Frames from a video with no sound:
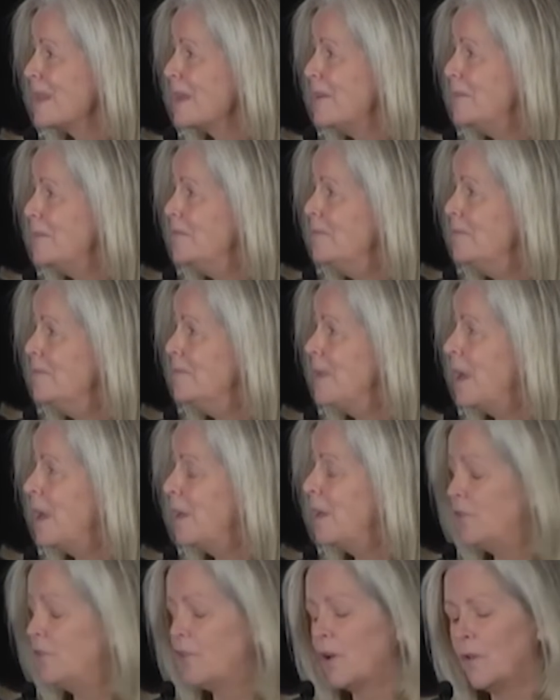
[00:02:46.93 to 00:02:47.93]

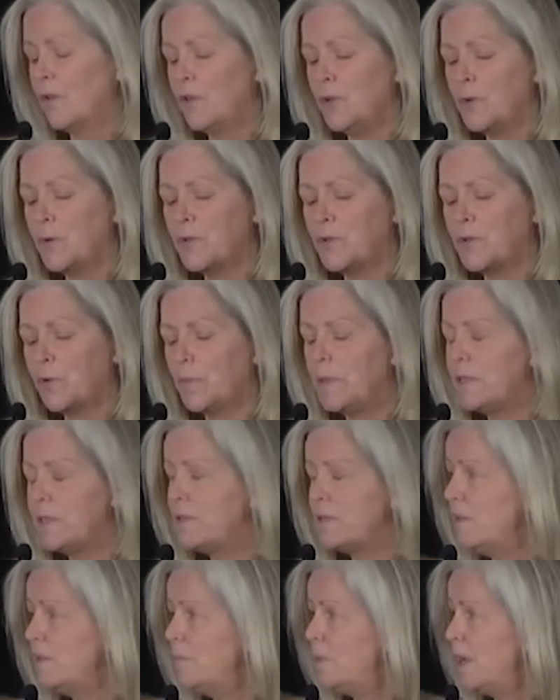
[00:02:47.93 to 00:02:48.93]
And so the
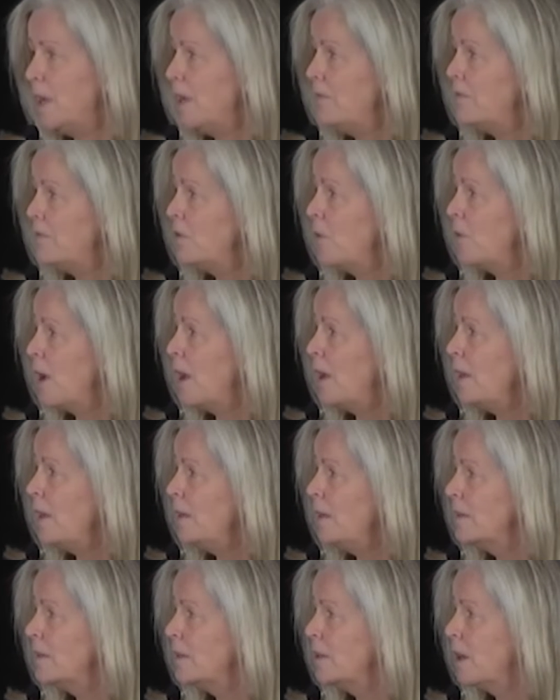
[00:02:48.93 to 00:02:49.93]
USOPC paved the way
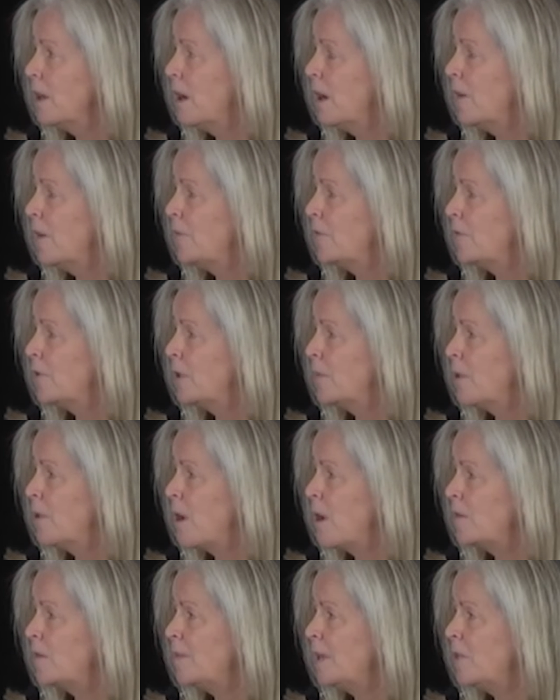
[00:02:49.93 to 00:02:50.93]
for a
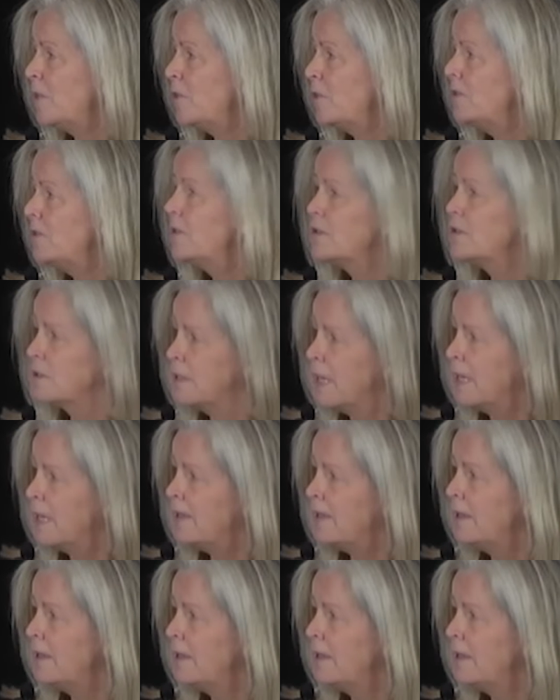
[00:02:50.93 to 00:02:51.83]
proclamation so that